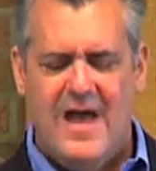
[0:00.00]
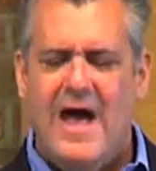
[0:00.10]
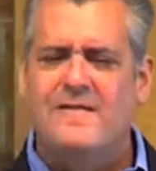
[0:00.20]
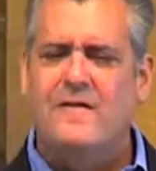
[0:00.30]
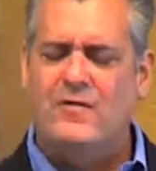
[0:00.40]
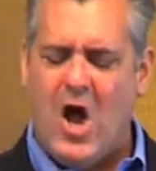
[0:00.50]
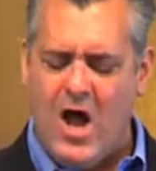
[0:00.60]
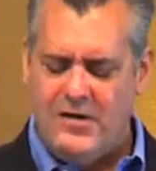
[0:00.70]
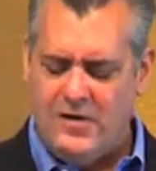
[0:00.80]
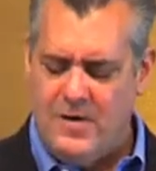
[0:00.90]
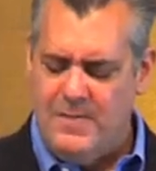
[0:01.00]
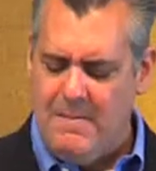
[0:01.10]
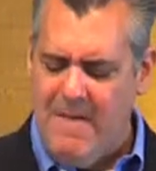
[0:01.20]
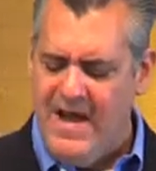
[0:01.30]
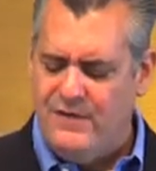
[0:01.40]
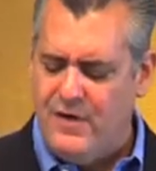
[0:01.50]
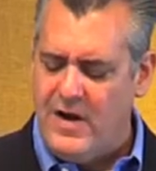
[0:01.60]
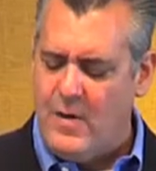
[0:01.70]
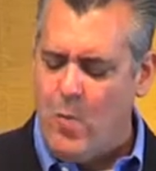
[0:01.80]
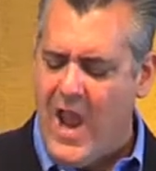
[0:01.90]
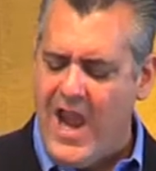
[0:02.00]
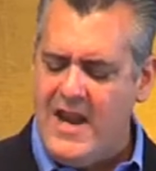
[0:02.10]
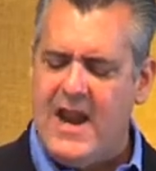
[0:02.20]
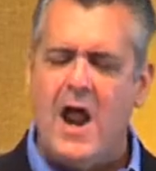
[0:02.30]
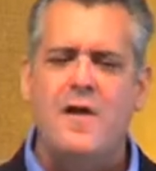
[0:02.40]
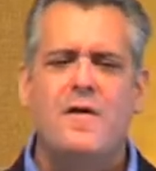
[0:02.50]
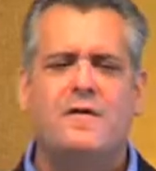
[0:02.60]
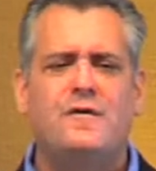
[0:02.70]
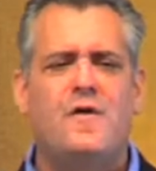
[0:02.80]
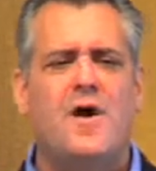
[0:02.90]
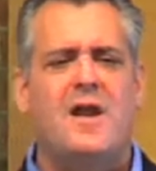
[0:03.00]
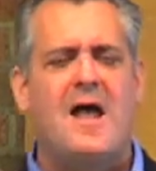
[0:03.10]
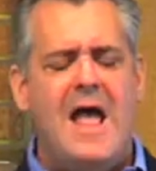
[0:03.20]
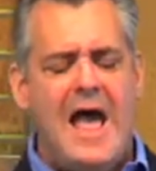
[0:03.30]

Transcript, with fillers: as if God could be measured and weighed and understood